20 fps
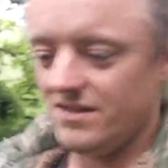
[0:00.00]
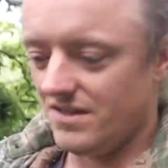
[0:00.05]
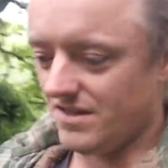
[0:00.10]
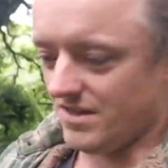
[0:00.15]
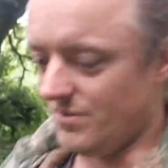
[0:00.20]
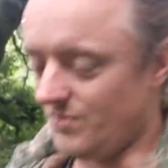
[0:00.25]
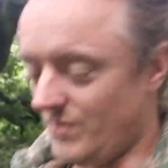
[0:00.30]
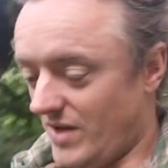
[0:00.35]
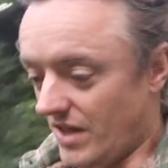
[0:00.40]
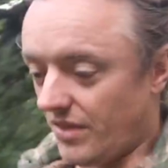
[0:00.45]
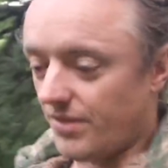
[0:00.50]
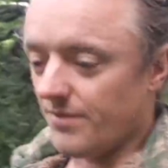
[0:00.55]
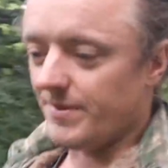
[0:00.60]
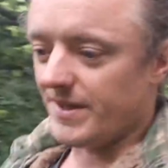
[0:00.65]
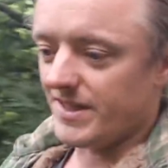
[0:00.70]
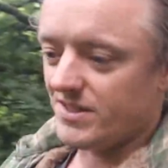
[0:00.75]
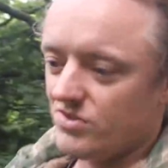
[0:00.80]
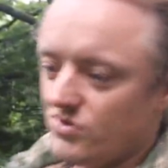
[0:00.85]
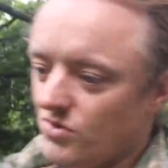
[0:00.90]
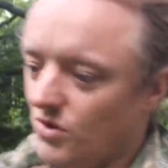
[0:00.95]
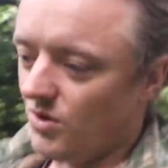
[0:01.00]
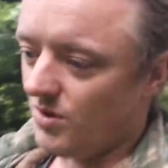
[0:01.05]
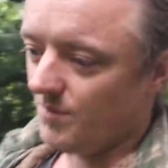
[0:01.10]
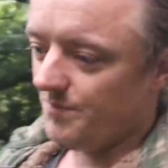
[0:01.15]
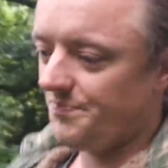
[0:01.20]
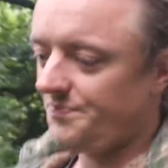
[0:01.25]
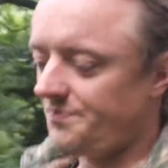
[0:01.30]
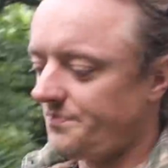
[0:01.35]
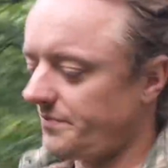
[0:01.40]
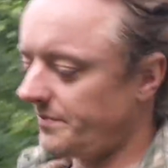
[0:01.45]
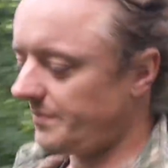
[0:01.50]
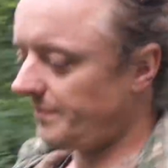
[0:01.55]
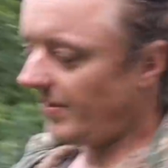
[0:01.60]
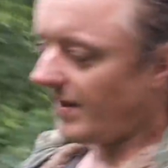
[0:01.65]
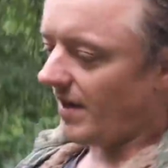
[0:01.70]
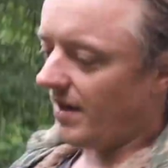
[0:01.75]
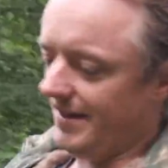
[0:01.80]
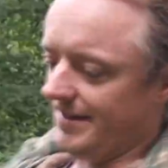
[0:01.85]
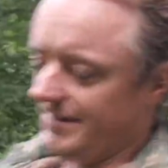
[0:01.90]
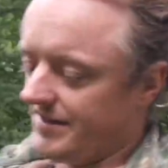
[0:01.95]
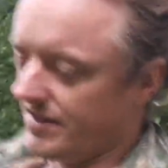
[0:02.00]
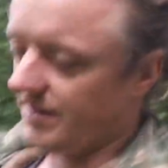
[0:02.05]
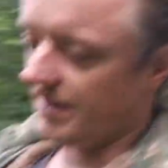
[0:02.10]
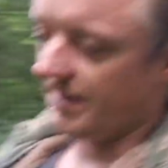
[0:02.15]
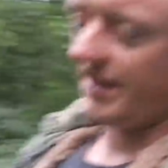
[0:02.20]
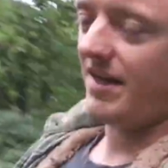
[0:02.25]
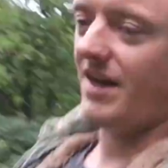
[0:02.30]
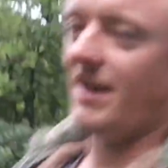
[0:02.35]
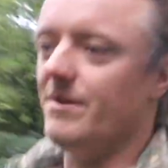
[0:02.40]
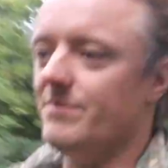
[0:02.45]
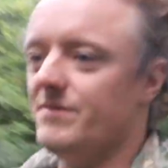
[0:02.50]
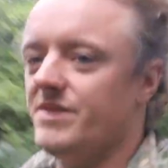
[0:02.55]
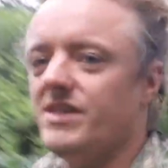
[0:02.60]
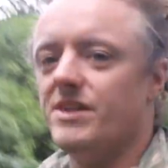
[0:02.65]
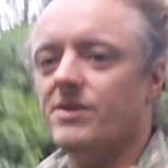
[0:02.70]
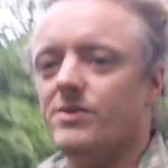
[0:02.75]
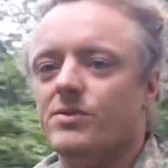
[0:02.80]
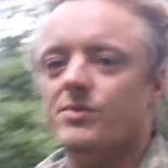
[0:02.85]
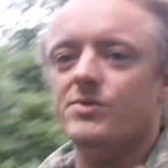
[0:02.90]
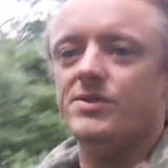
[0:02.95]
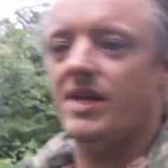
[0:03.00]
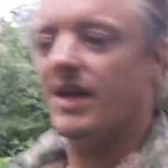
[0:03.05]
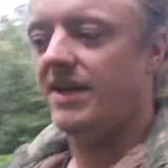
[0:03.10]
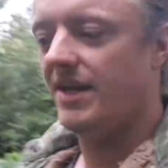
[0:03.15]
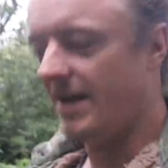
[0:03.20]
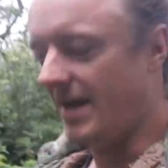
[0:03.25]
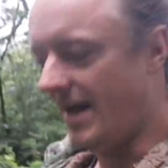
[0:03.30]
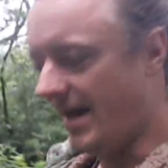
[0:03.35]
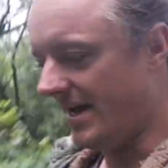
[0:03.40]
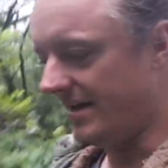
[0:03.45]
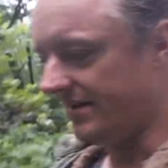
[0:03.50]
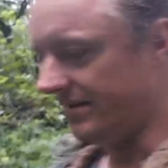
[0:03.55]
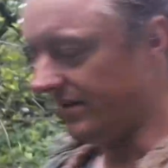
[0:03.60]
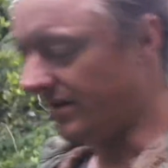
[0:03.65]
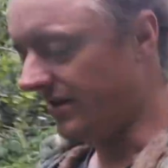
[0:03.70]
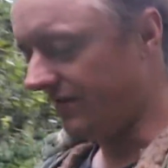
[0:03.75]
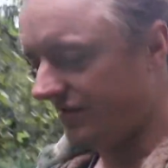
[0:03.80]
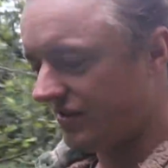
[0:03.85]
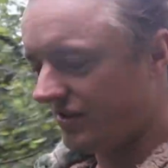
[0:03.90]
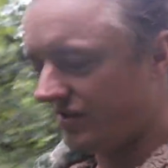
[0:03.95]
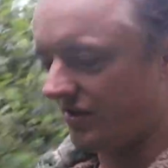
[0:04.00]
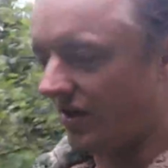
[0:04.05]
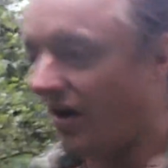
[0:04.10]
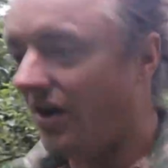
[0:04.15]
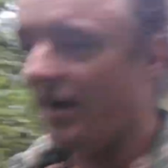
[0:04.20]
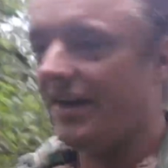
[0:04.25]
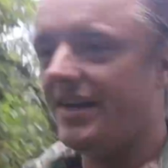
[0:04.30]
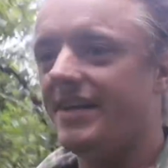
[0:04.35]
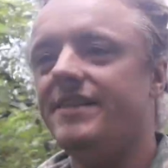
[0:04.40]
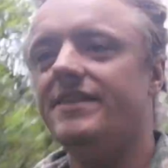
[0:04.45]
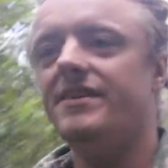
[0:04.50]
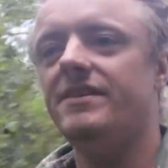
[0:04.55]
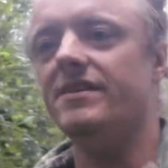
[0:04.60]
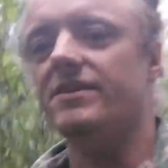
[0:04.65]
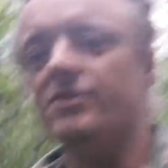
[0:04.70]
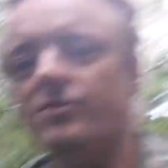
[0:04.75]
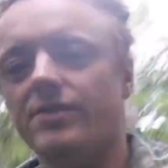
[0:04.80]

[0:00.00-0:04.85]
um, we had the big storm I had to go and collect materials and I've started the